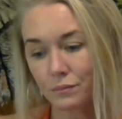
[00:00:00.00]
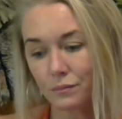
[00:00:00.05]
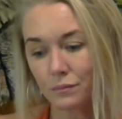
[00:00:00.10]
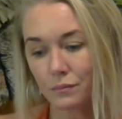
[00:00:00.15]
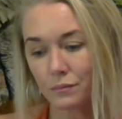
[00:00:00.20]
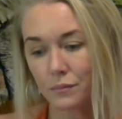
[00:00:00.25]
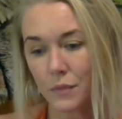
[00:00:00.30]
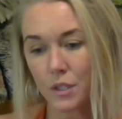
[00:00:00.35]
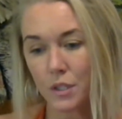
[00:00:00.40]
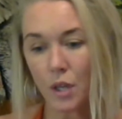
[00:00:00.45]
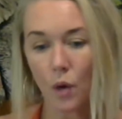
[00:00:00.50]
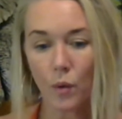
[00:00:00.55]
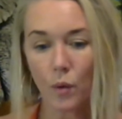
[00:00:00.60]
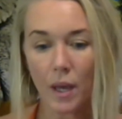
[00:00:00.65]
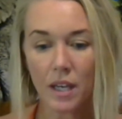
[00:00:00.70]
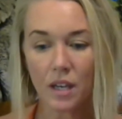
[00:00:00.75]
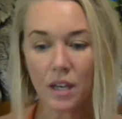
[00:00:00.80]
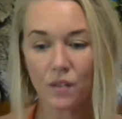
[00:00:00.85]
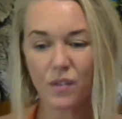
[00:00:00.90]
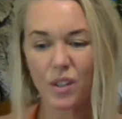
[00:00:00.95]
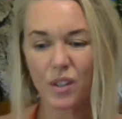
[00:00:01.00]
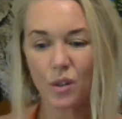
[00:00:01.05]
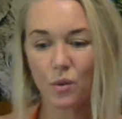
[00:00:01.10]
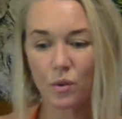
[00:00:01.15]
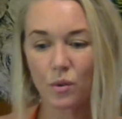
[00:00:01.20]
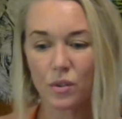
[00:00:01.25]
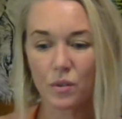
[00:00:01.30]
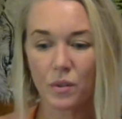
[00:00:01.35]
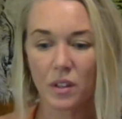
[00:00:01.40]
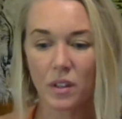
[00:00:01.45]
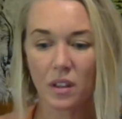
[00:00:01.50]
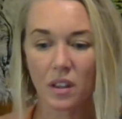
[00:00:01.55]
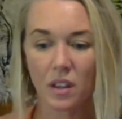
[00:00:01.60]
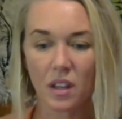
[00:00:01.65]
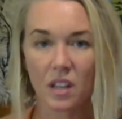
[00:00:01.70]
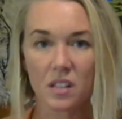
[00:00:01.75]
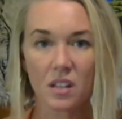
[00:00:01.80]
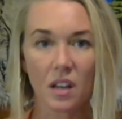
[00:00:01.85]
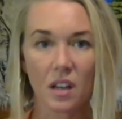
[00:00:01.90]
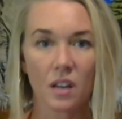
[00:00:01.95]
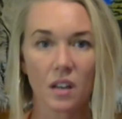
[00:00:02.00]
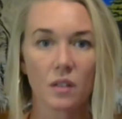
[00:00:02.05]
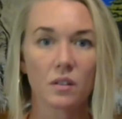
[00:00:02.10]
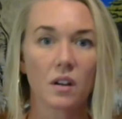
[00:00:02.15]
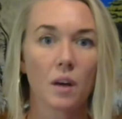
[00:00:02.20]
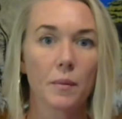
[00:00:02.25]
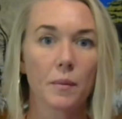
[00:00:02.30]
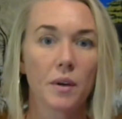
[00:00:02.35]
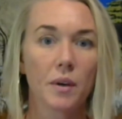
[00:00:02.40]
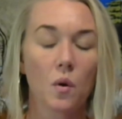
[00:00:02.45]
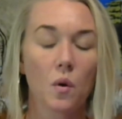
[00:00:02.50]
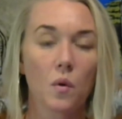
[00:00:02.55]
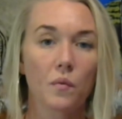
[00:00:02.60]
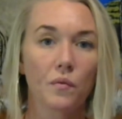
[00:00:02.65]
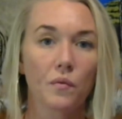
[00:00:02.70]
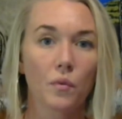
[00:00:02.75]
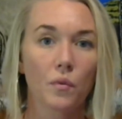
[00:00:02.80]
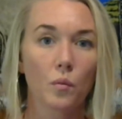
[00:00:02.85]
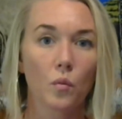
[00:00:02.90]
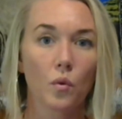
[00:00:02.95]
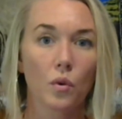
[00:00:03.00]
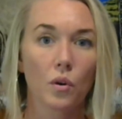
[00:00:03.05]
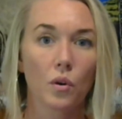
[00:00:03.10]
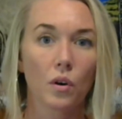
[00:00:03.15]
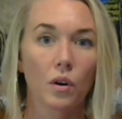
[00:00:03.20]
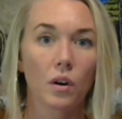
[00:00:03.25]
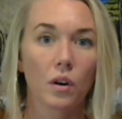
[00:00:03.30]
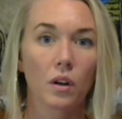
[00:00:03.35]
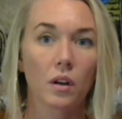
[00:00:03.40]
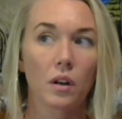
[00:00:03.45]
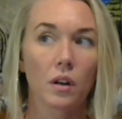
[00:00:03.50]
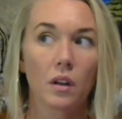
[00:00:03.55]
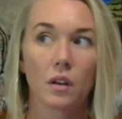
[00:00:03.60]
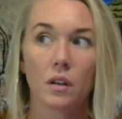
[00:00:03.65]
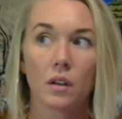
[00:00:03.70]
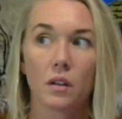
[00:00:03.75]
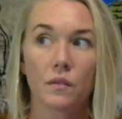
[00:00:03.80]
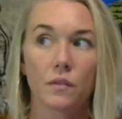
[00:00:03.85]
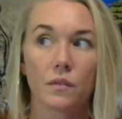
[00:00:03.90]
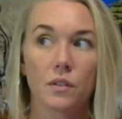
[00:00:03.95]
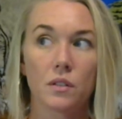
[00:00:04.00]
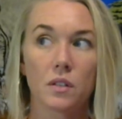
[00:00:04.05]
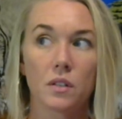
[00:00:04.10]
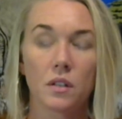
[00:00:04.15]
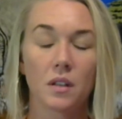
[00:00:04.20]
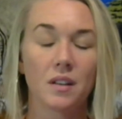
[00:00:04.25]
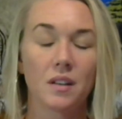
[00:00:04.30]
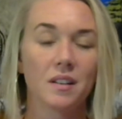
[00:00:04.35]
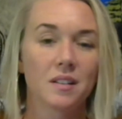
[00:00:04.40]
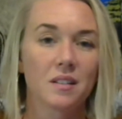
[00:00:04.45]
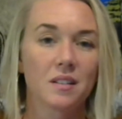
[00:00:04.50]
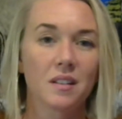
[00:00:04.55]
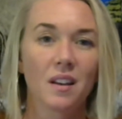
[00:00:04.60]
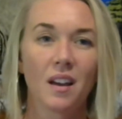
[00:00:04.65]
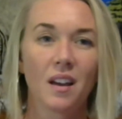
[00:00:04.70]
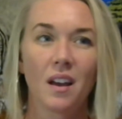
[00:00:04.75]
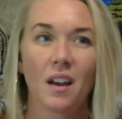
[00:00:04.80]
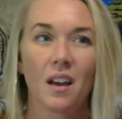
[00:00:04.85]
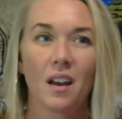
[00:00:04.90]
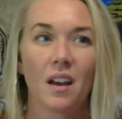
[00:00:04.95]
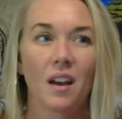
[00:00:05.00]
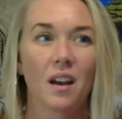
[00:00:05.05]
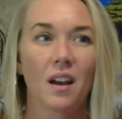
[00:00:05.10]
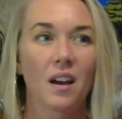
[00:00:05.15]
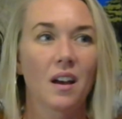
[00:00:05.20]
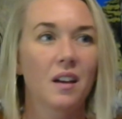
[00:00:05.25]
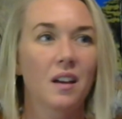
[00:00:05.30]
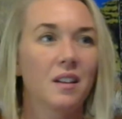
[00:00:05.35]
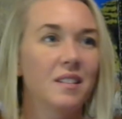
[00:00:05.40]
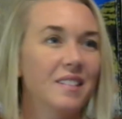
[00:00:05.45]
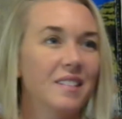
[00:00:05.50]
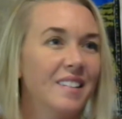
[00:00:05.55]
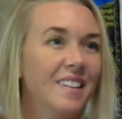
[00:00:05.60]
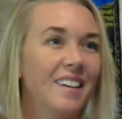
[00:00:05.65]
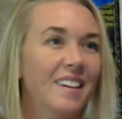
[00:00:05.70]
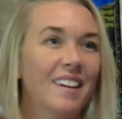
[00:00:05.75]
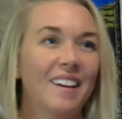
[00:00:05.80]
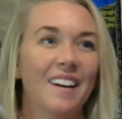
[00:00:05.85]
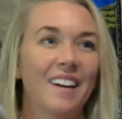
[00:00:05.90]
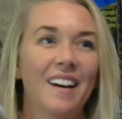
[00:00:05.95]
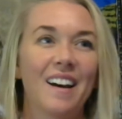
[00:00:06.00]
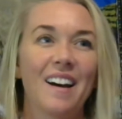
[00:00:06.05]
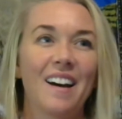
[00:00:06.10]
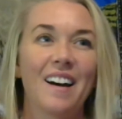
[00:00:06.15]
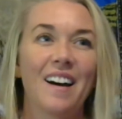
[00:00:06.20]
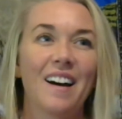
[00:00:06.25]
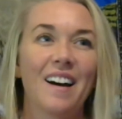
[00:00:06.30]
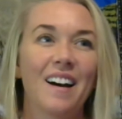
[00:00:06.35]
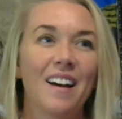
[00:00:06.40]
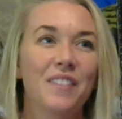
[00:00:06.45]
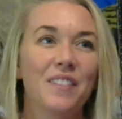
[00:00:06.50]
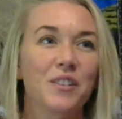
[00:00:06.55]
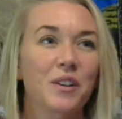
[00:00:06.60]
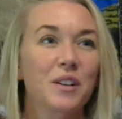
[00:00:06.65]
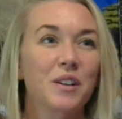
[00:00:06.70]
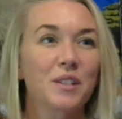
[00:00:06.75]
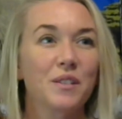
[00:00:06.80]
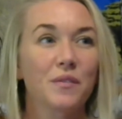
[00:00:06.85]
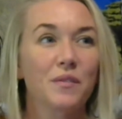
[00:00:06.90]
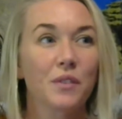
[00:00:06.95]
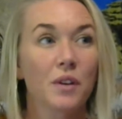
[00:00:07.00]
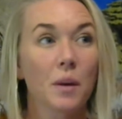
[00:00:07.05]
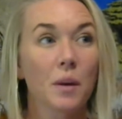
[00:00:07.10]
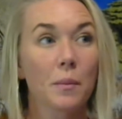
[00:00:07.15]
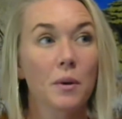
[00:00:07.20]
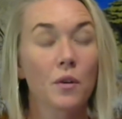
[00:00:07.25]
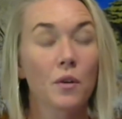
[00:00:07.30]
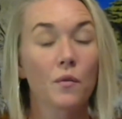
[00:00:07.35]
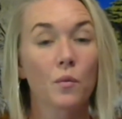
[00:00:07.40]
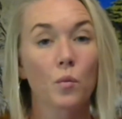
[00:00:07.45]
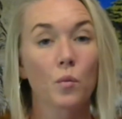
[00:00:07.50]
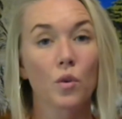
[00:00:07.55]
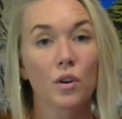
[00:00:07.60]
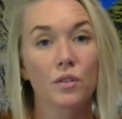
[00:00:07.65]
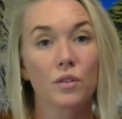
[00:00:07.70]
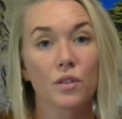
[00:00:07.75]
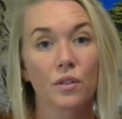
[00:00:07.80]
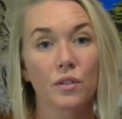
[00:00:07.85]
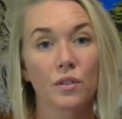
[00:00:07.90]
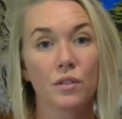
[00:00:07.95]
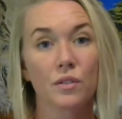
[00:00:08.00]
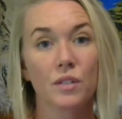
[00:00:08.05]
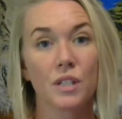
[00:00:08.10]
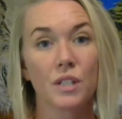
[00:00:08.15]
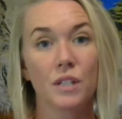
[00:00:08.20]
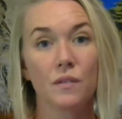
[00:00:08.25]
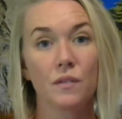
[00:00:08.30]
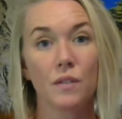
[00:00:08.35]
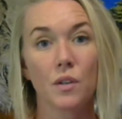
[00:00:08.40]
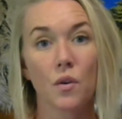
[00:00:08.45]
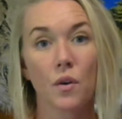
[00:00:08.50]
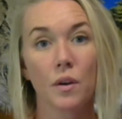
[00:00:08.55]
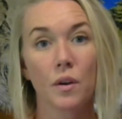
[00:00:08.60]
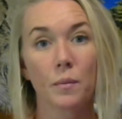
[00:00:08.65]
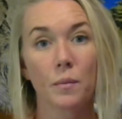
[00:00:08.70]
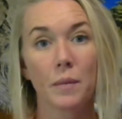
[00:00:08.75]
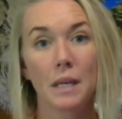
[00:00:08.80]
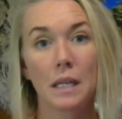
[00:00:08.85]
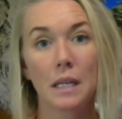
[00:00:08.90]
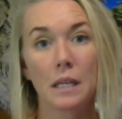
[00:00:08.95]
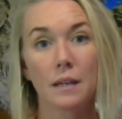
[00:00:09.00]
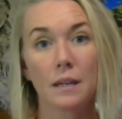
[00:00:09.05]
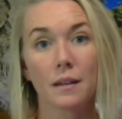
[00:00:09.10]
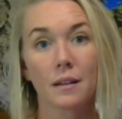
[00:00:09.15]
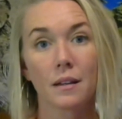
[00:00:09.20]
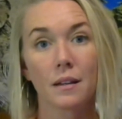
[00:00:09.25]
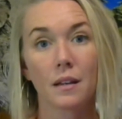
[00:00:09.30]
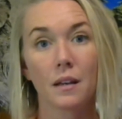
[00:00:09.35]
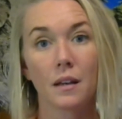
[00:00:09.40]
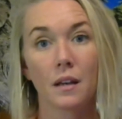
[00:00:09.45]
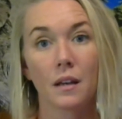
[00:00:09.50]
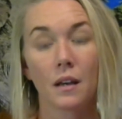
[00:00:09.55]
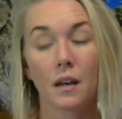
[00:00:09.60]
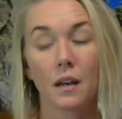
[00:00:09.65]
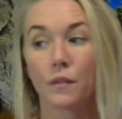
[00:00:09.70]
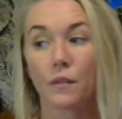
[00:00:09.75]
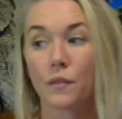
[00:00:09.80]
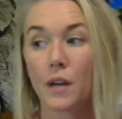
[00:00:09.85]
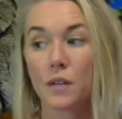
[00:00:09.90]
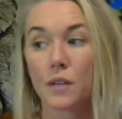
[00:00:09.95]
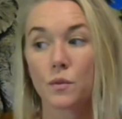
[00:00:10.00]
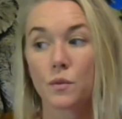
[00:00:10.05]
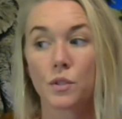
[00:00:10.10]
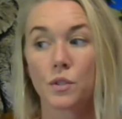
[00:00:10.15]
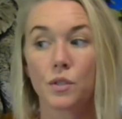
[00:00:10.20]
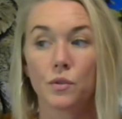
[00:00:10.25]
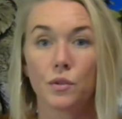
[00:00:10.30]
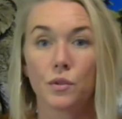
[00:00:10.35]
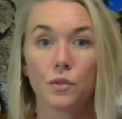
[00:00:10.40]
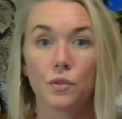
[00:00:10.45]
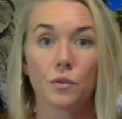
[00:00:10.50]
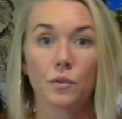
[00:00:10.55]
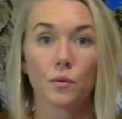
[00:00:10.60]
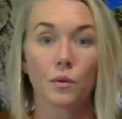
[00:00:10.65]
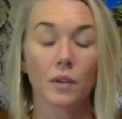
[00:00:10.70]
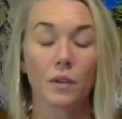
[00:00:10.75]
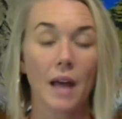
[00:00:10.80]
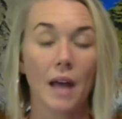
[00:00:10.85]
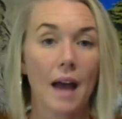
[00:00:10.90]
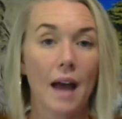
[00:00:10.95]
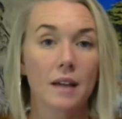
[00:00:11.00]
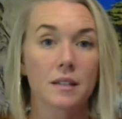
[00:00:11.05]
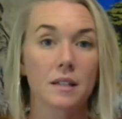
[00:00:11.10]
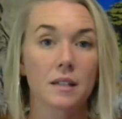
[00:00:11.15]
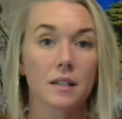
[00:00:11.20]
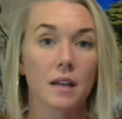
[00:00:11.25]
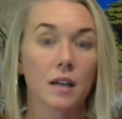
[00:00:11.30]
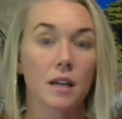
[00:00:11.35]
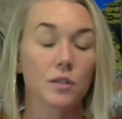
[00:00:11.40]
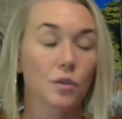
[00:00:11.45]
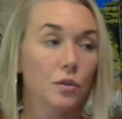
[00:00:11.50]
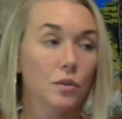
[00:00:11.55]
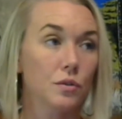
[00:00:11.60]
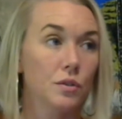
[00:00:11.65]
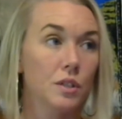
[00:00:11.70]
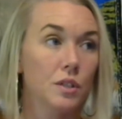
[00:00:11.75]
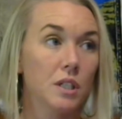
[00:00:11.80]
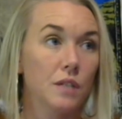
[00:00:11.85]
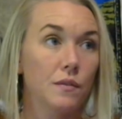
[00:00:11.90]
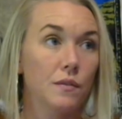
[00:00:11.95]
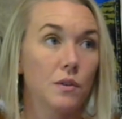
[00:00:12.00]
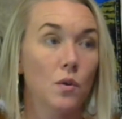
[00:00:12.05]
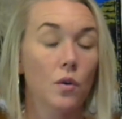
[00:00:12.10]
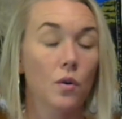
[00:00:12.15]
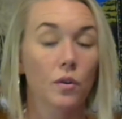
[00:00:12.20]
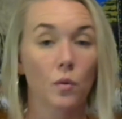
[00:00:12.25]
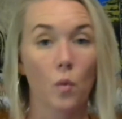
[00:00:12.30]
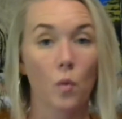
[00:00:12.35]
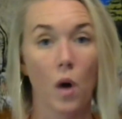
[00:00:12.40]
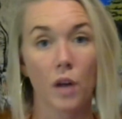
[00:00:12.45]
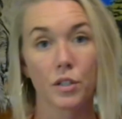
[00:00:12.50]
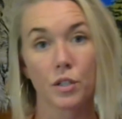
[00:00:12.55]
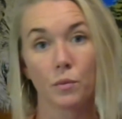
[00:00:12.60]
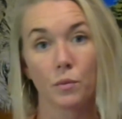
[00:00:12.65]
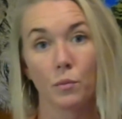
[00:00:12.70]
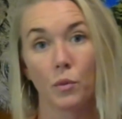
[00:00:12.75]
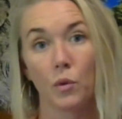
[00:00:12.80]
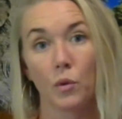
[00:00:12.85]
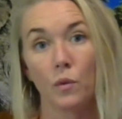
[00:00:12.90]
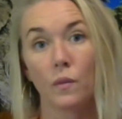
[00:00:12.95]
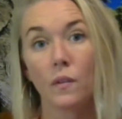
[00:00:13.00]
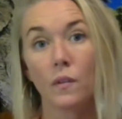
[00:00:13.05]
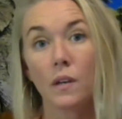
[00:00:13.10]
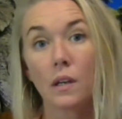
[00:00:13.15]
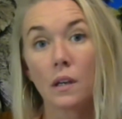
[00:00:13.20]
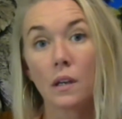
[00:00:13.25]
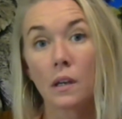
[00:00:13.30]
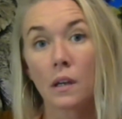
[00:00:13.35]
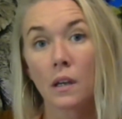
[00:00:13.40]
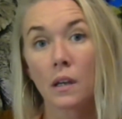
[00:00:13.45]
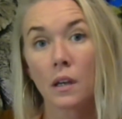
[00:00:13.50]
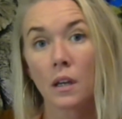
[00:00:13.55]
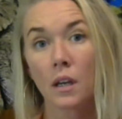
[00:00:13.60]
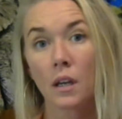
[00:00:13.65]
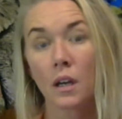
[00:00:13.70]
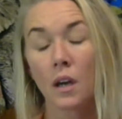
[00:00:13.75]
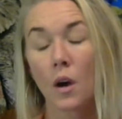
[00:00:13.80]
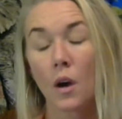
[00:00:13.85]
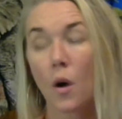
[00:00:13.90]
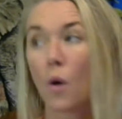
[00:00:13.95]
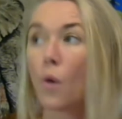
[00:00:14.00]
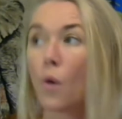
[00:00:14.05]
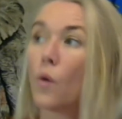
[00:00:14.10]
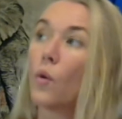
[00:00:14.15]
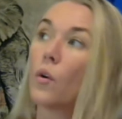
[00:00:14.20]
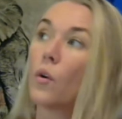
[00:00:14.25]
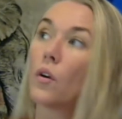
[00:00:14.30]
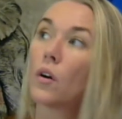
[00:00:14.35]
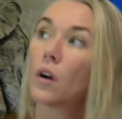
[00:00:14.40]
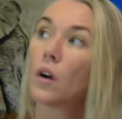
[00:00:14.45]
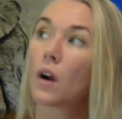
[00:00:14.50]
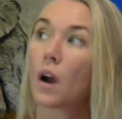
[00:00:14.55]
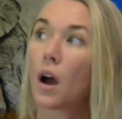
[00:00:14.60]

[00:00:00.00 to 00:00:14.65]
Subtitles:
So like if you are doing things like coming home from work, and if you see this, and if you're coming home from work, turn your TV on immediately. If that's what you do to relax at night, turn your TV on or watch a movie, or